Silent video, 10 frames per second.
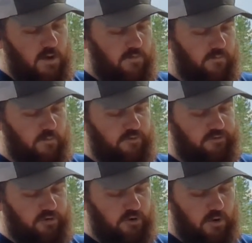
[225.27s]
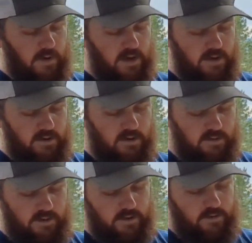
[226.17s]
And we're just going to go ahead
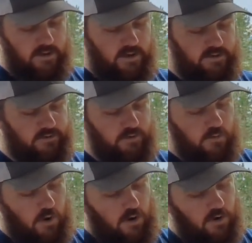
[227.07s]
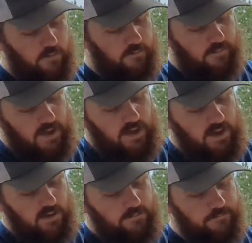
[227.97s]
and ladle it into our pan.